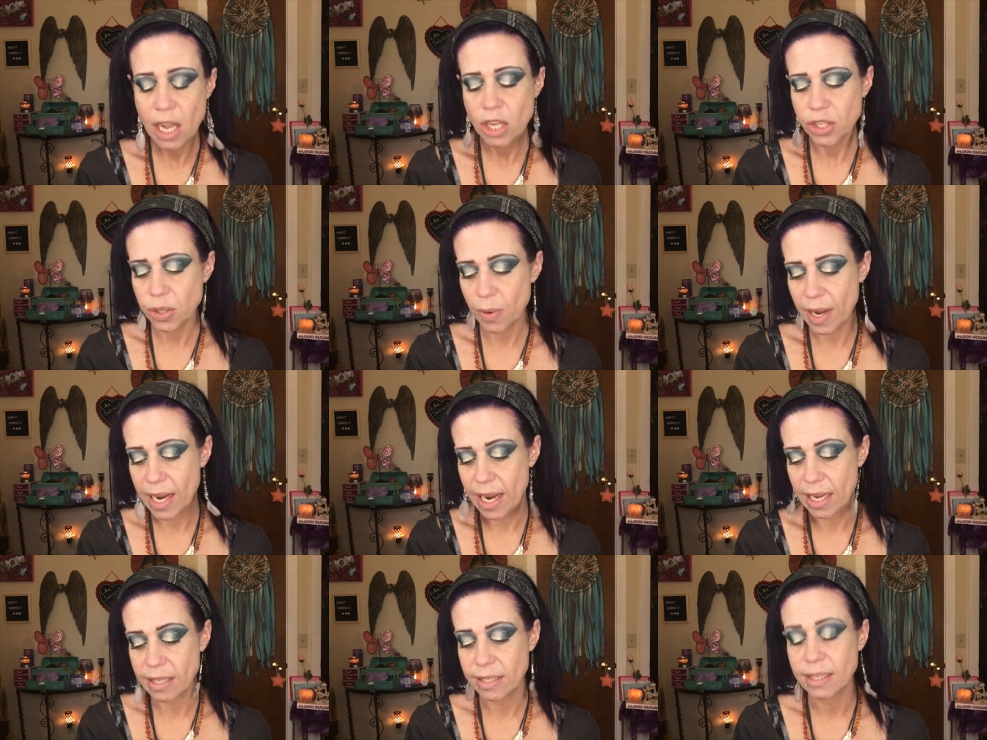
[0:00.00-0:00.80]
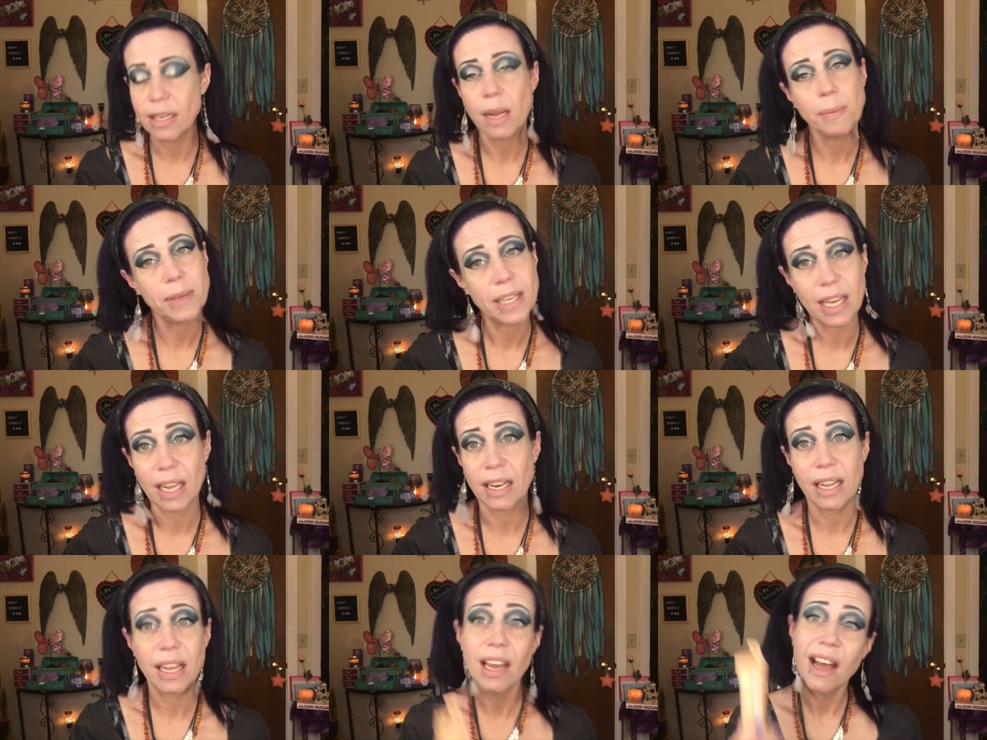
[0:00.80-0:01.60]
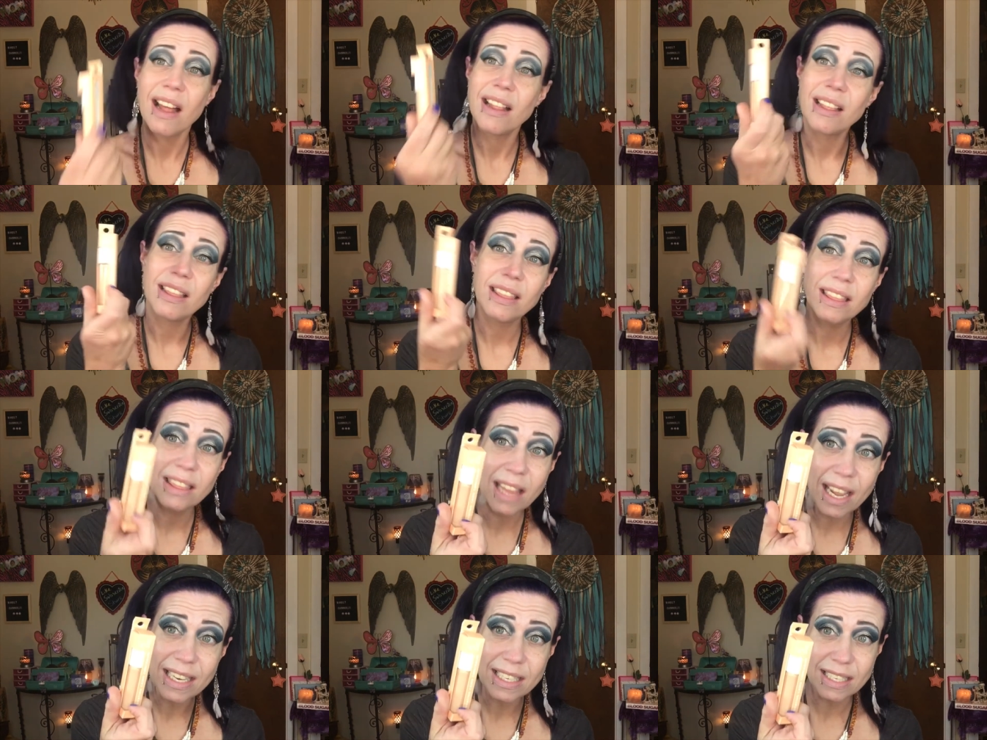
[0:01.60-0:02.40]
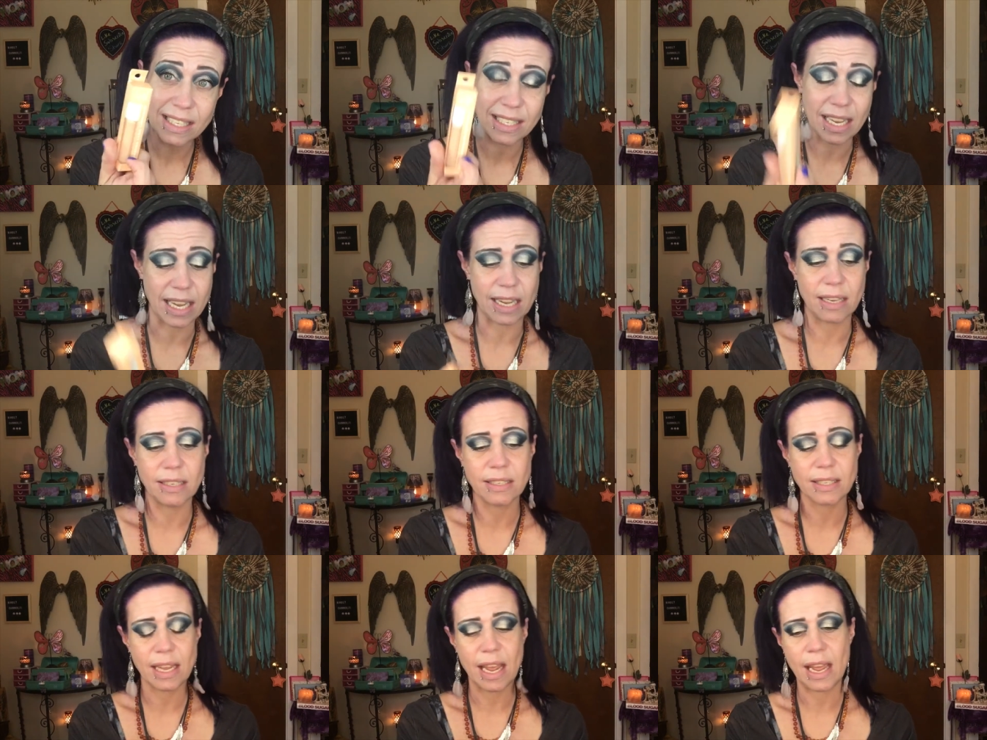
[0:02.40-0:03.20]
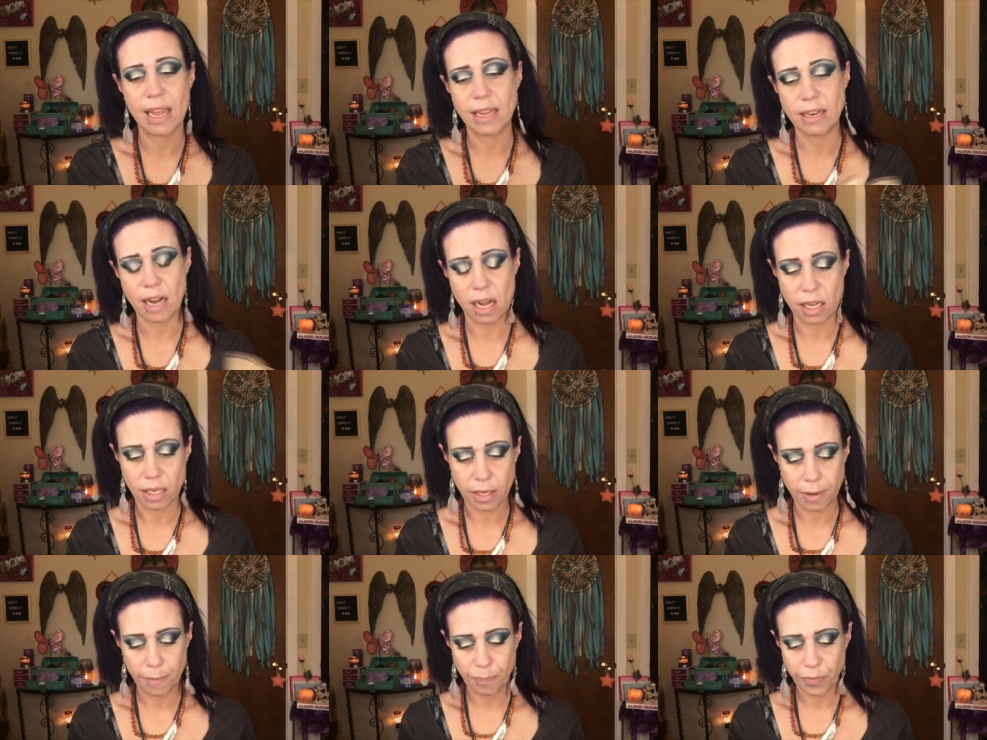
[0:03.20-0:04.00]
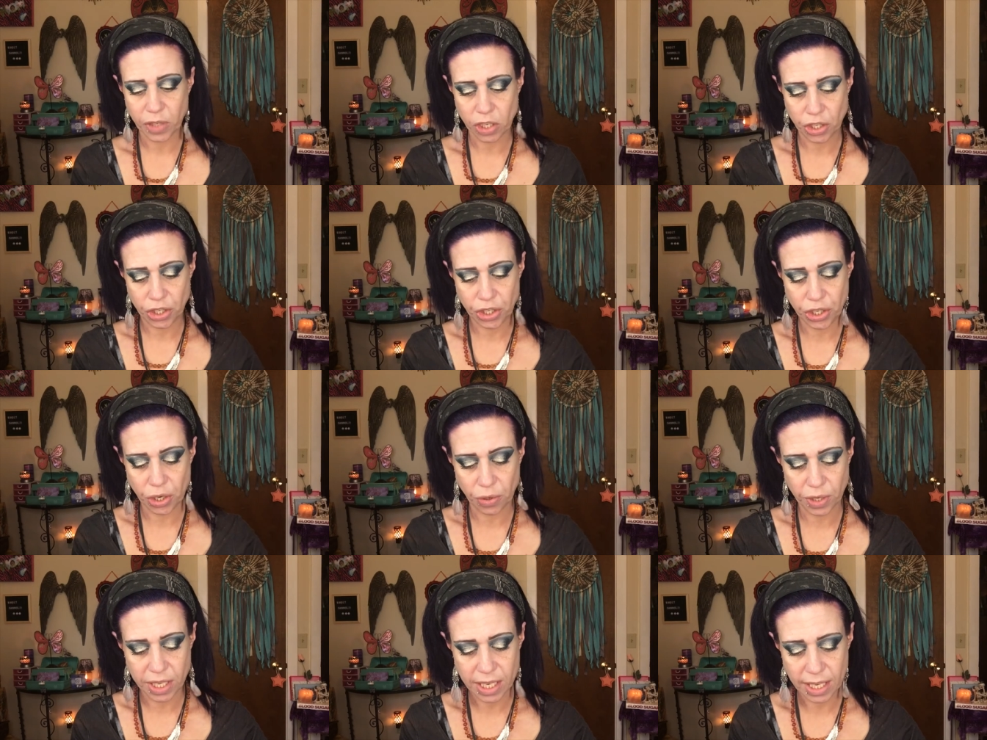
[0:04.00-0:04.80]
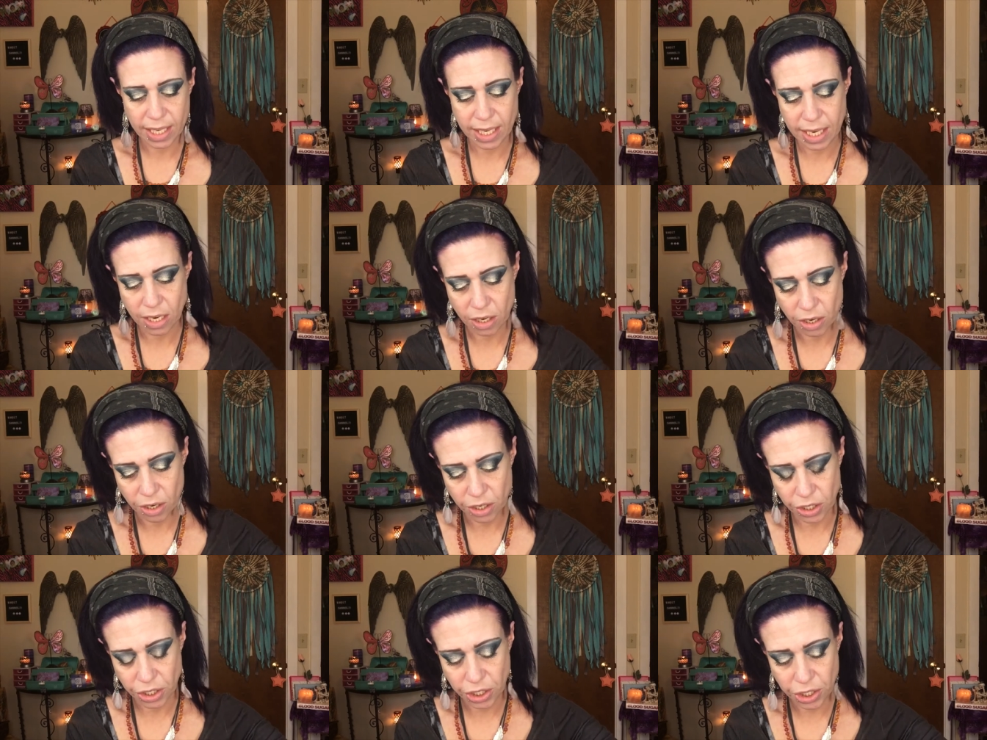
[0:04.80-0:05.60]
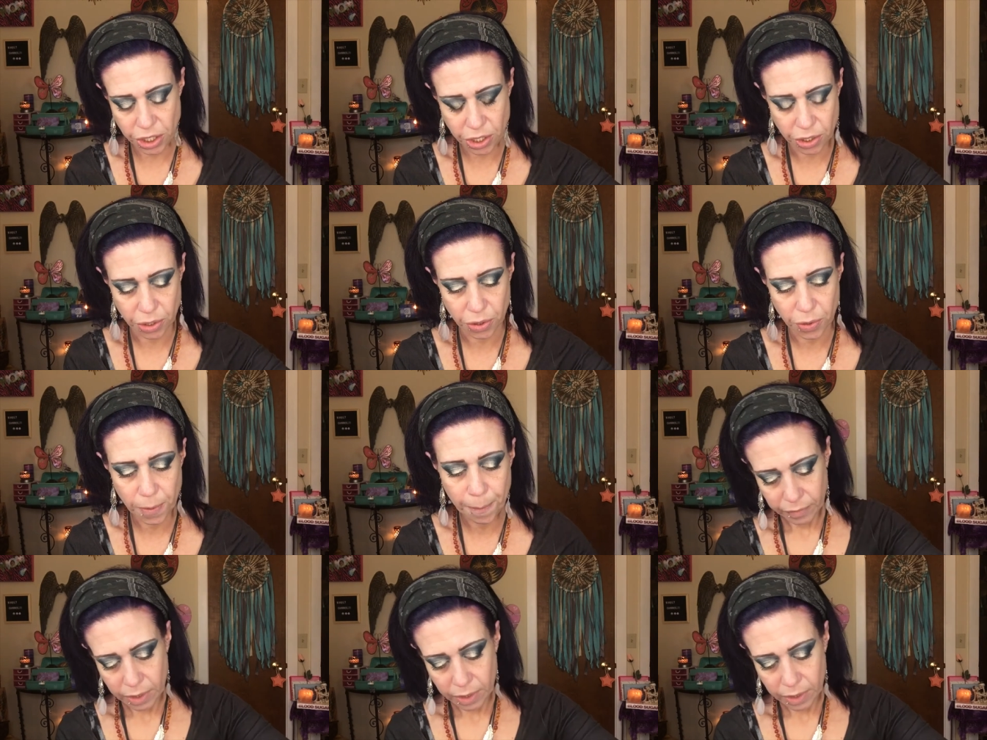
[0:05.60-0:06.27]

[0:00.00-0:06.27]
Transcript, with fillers: So I ended up getting light sand. And I'll show you here too